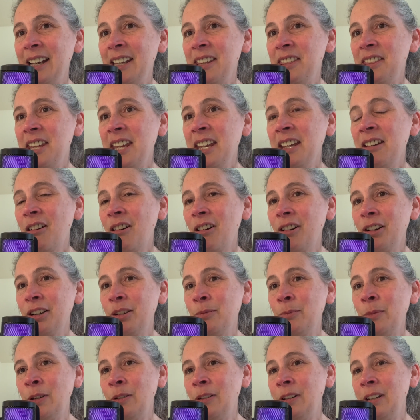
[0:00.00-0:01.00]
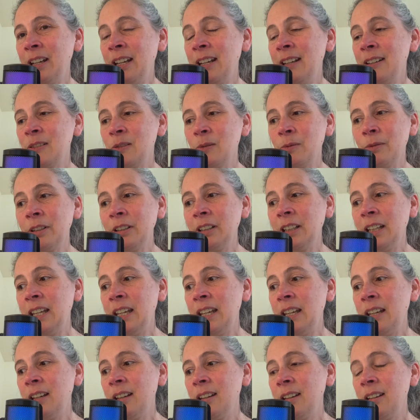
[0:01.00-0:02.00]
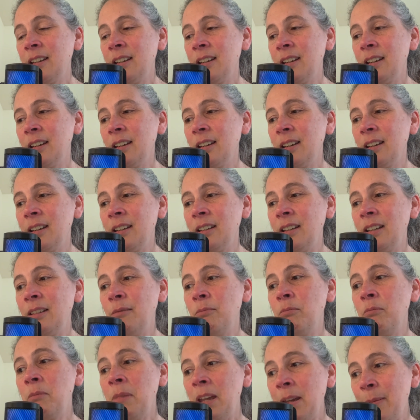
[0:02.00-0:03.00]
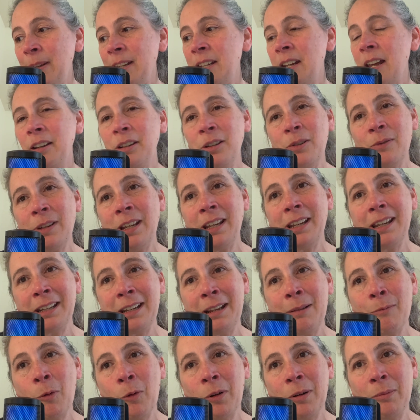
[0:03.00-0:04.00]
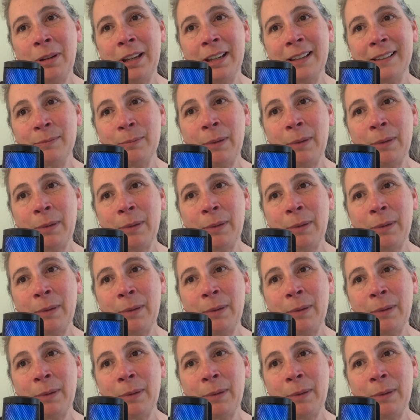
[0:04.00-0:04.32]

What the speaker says: think our community is really maybe not unique anymore, because